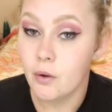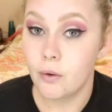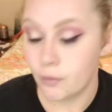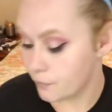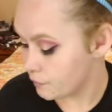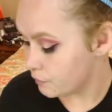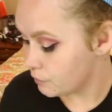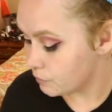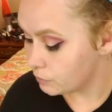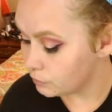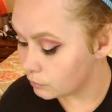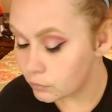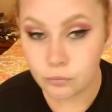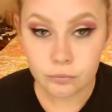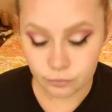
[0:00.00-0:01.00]
You can see
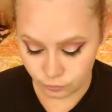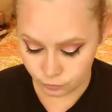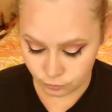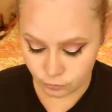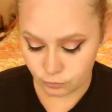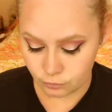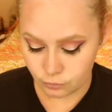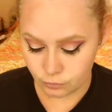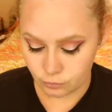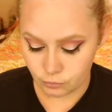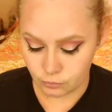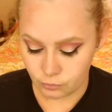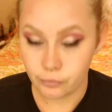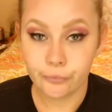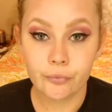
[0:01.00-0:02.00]
the back and forth.
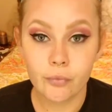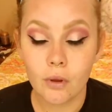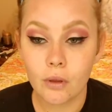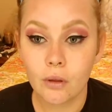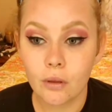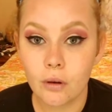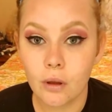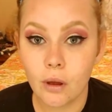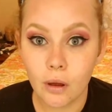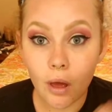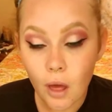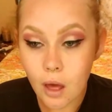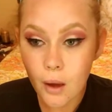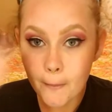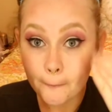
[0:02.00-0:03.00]
I'm using it
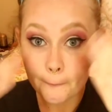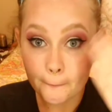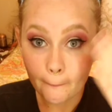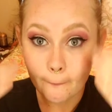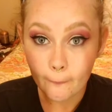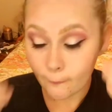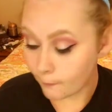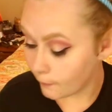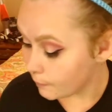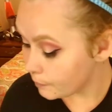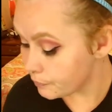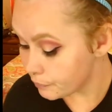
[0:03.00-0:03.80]
very much like a